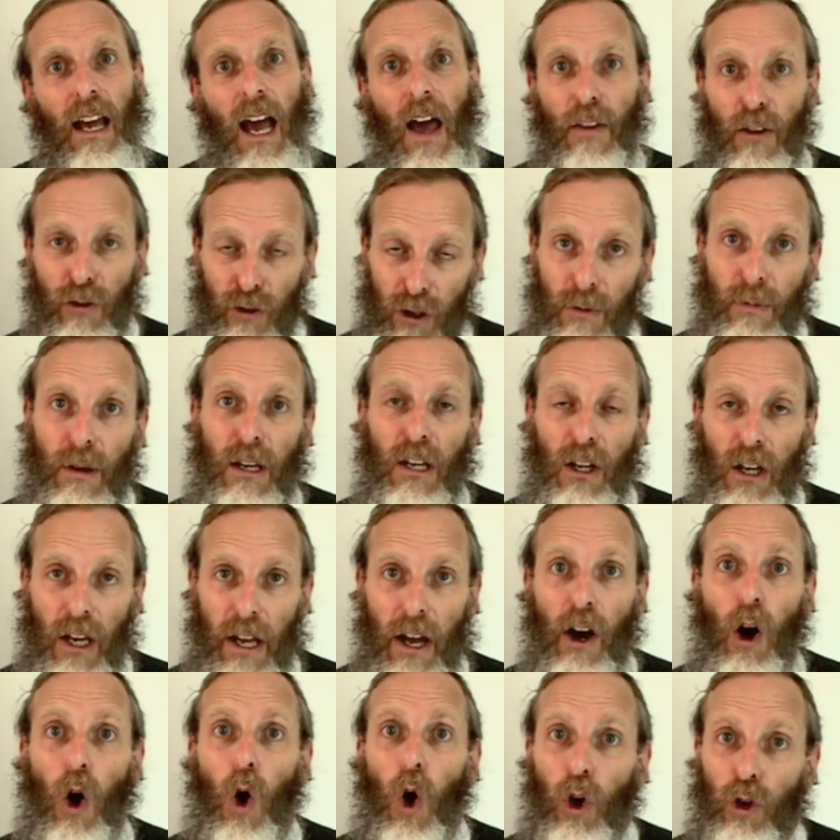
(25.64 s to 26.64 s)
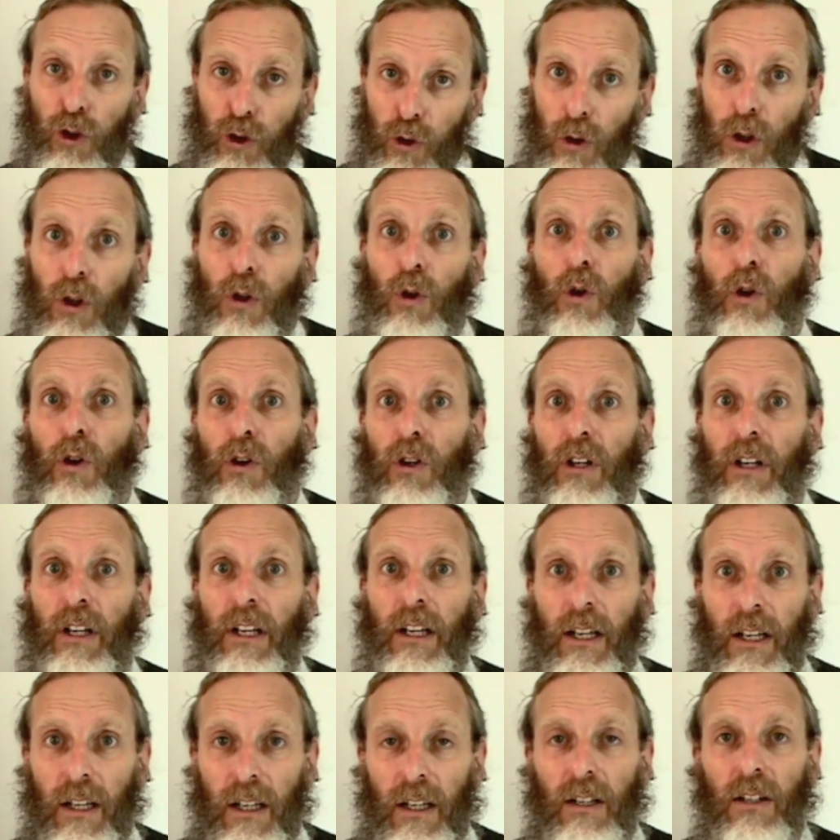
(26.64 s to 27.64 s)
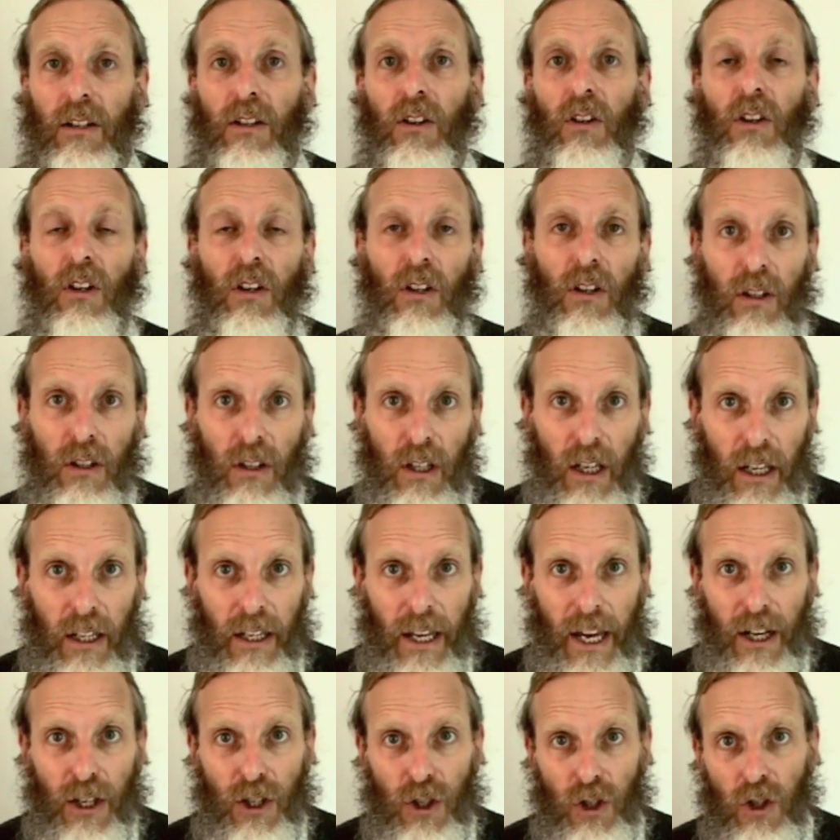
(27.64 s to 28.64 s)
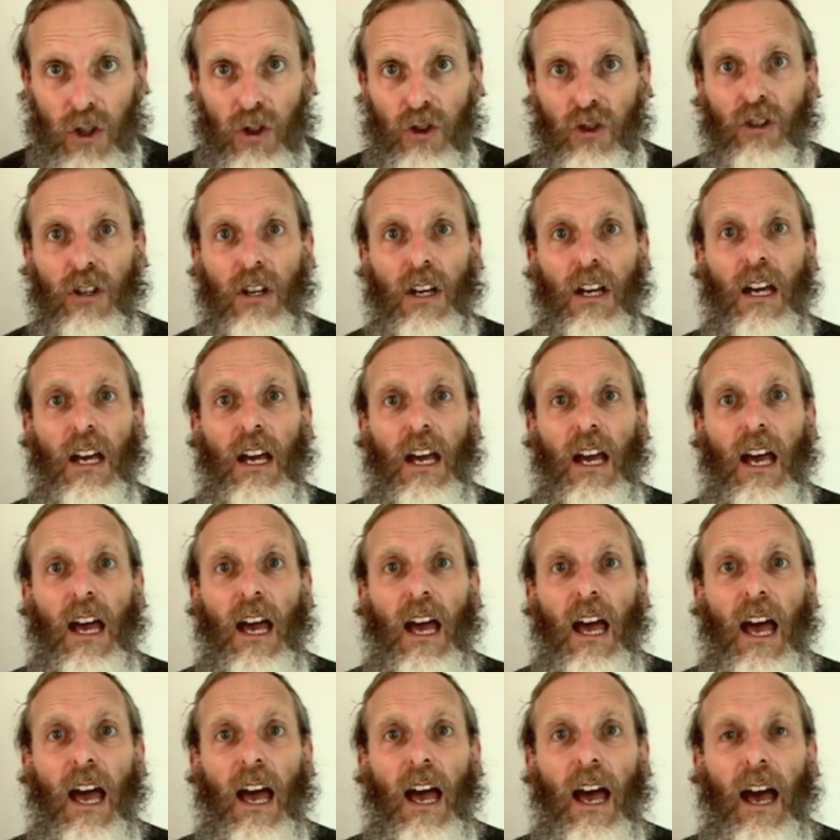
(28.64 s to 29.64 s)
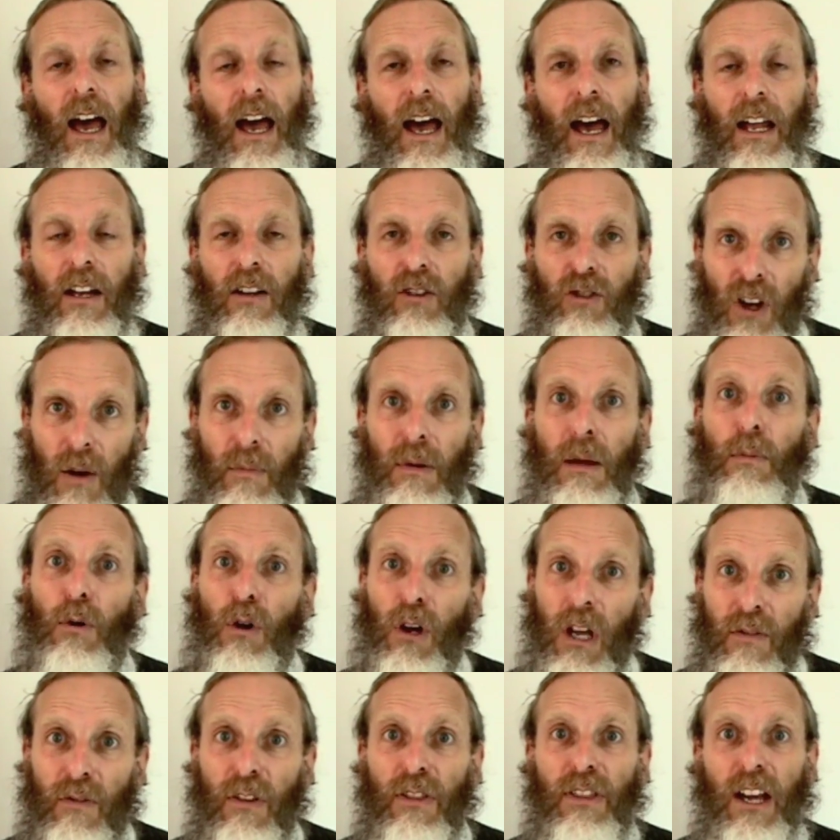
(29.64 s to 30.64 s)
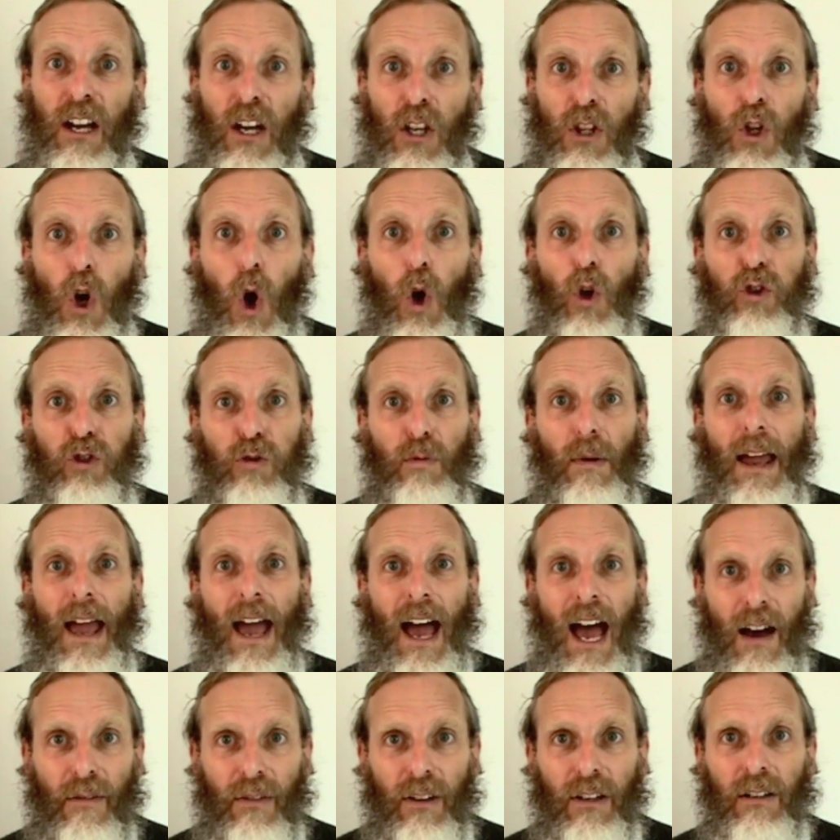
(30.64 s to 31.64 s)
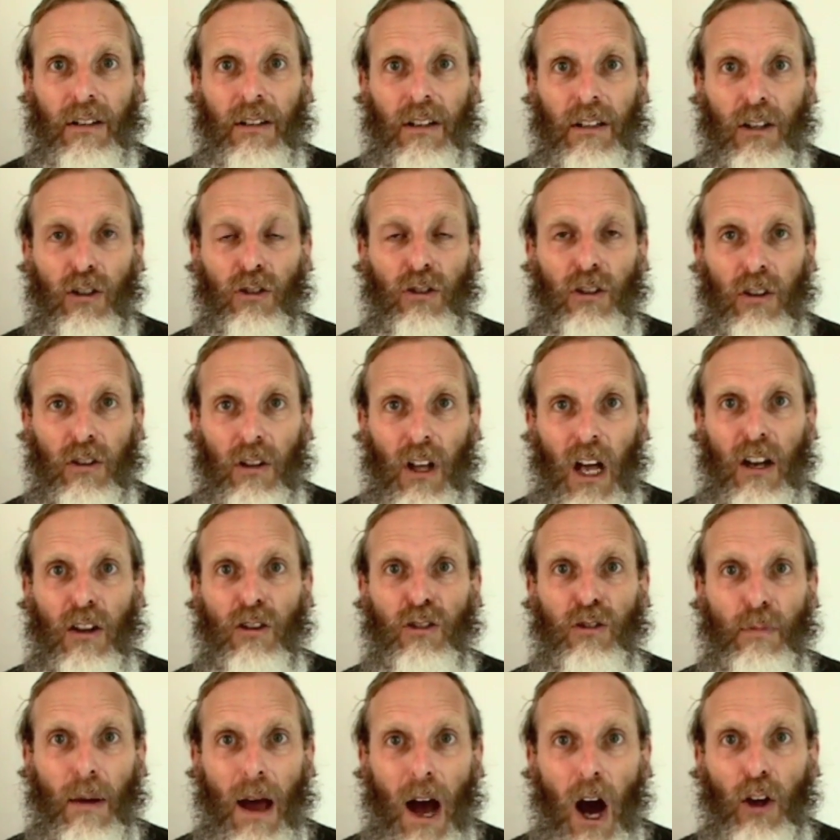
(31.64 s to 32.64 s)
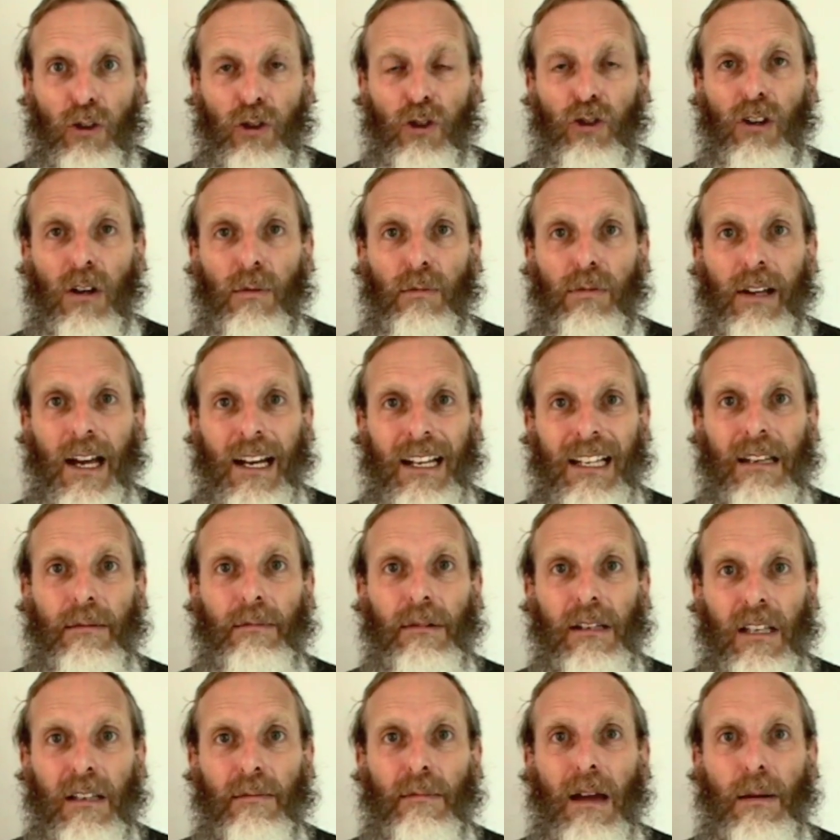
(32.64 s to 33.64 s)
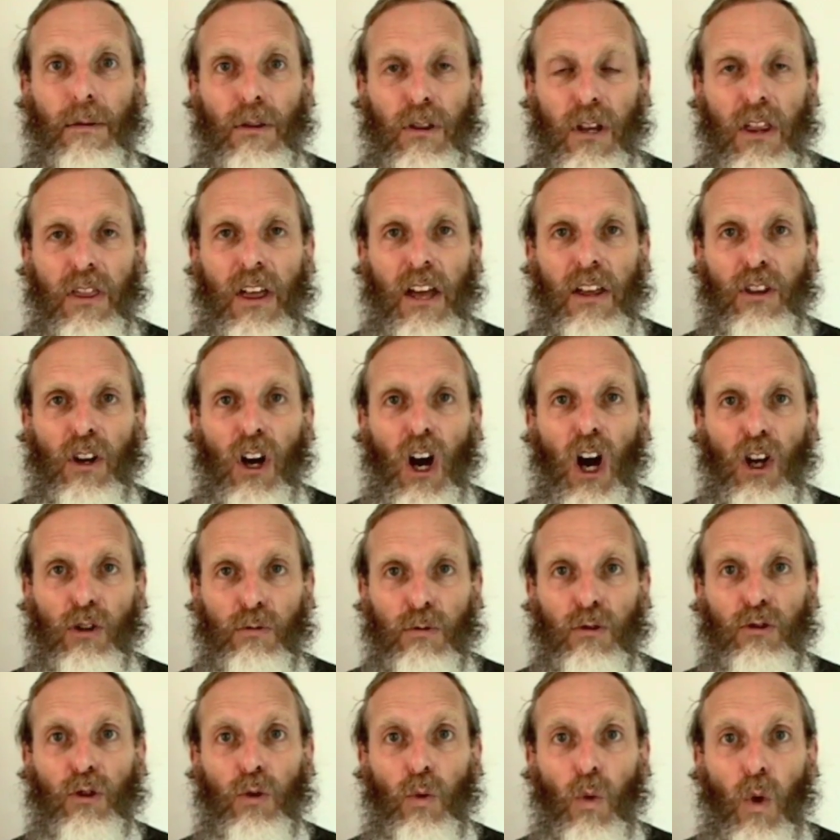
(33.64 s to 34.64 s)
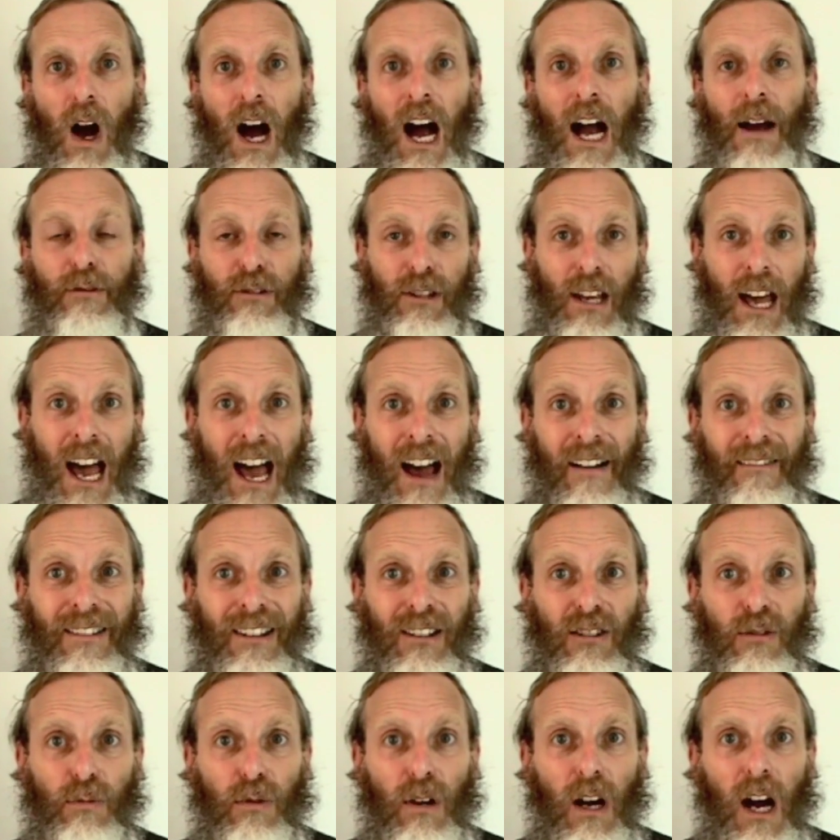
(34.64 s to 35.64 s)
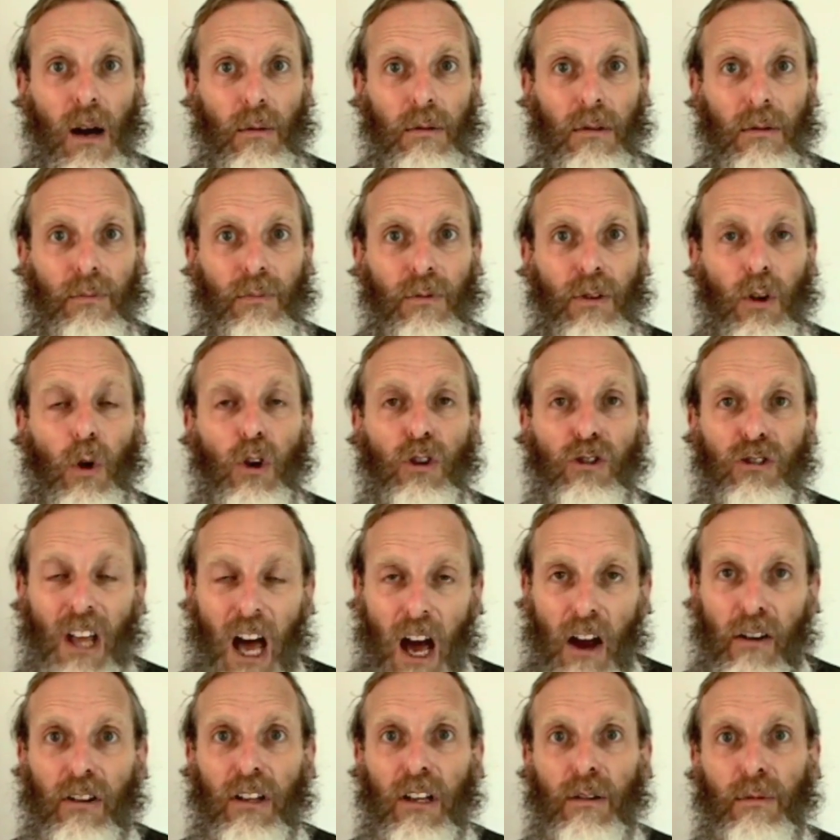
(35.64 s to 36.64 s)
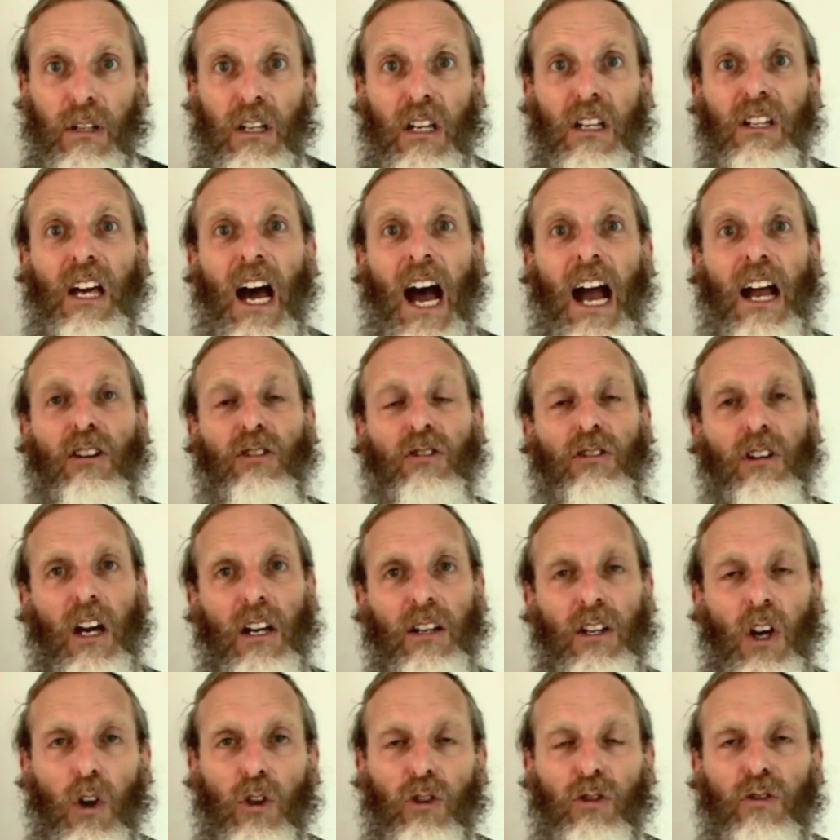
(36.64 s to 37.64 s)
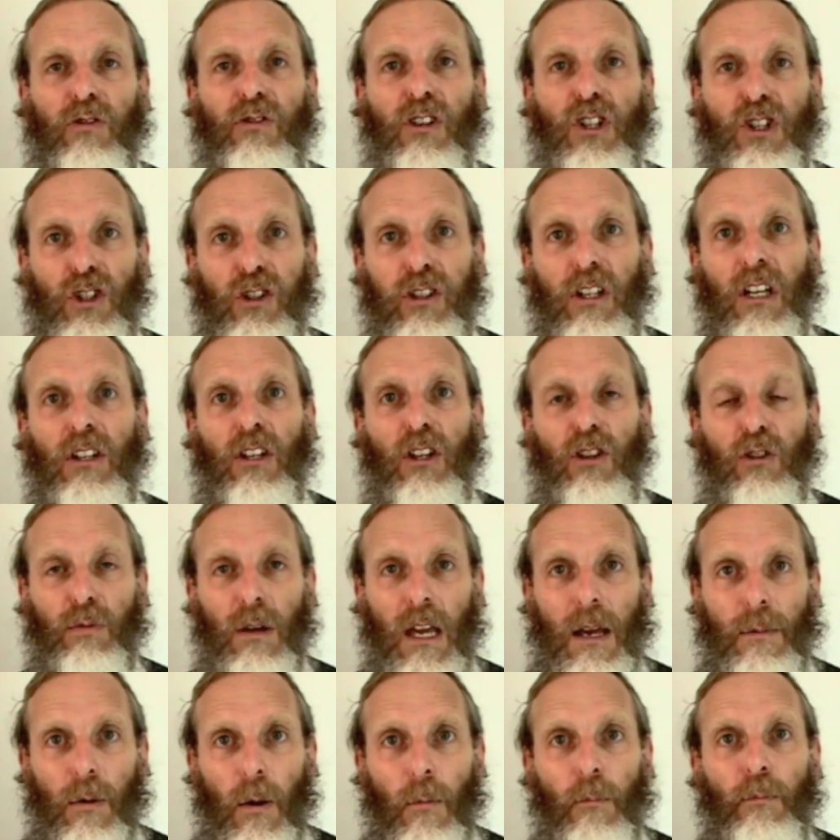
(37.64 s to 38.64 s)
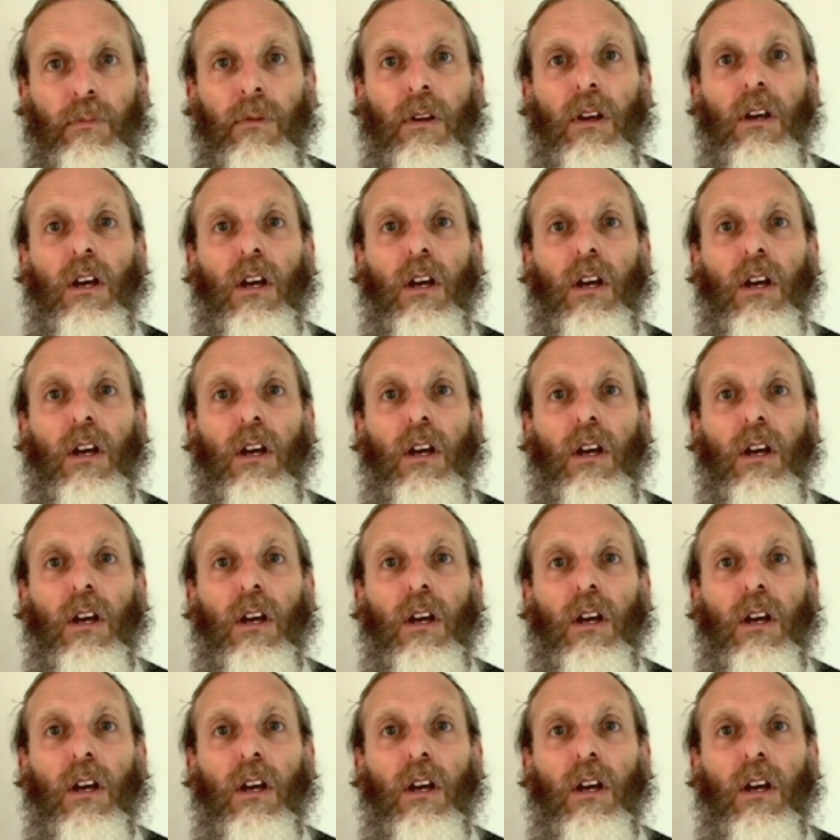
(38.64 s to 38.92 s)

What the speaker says: And this can be also included in teenagers. And some people even think adults may have it. At least a lot of spouses complain to me that maybe they think their husbands or wives have this problem, though it's not really been diagnosed officially in these people.